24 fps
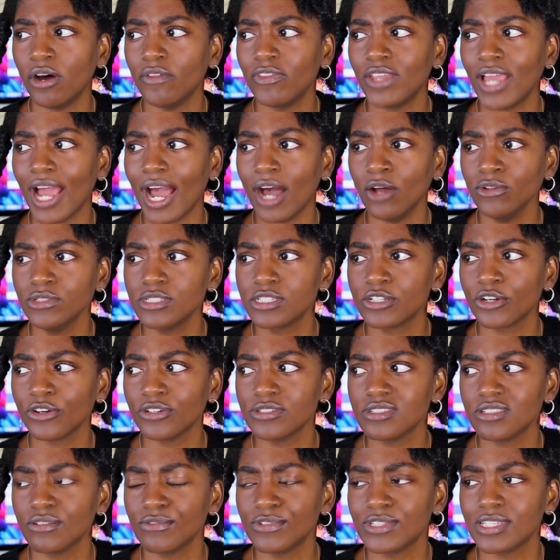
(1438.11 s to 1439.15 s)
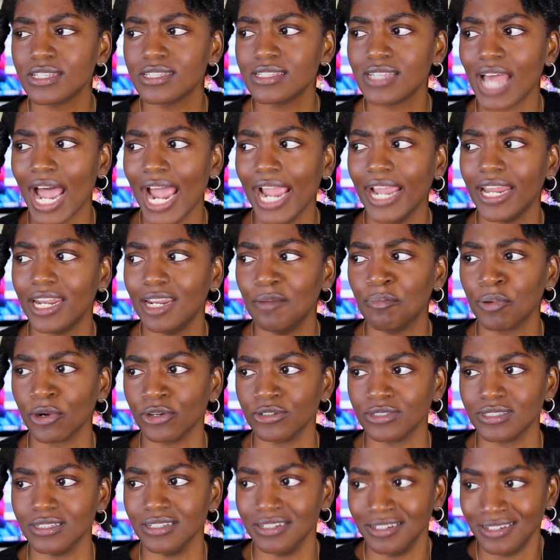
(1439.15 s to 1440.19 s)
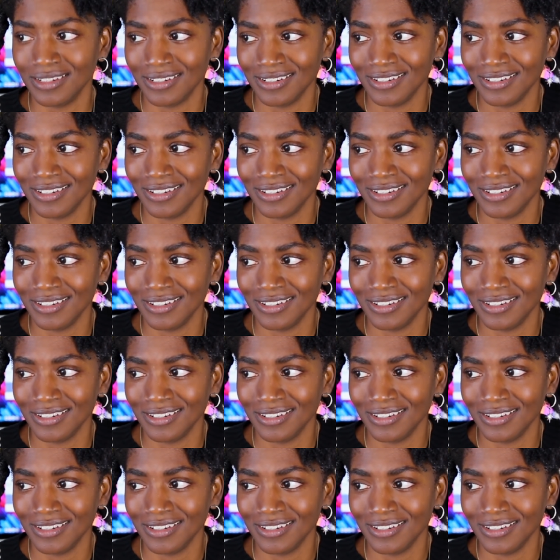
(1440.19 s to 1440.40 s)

on the outskirts of society person.